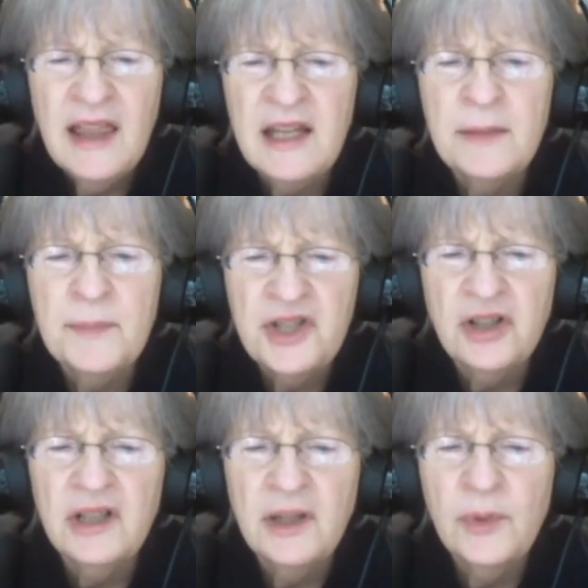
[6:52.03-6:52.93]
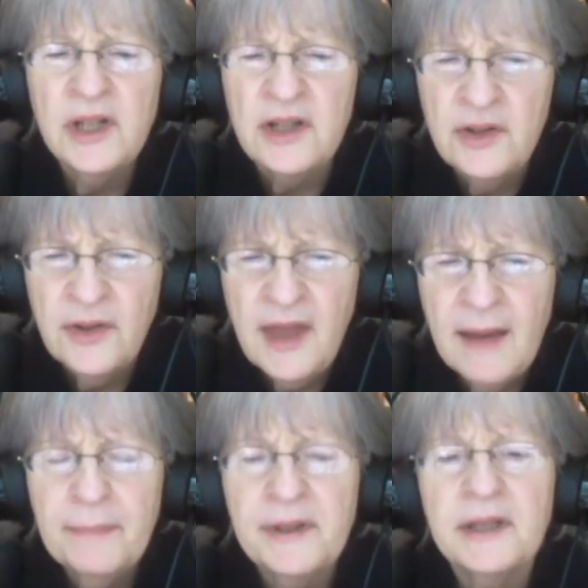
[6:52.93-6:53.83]
They didn't particularly want to do
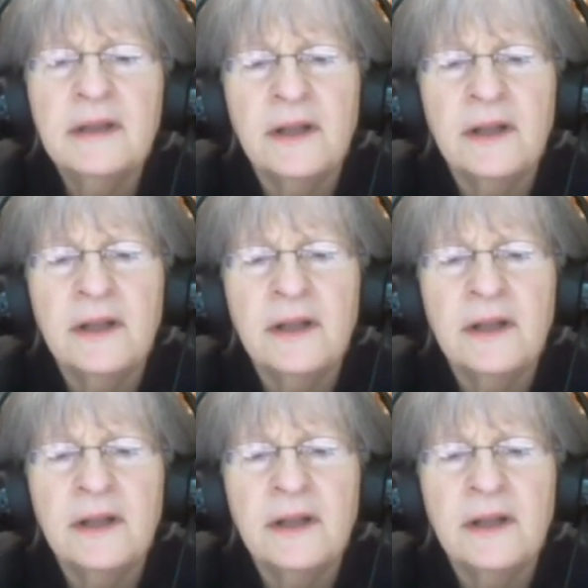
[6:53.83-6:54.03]
that, but,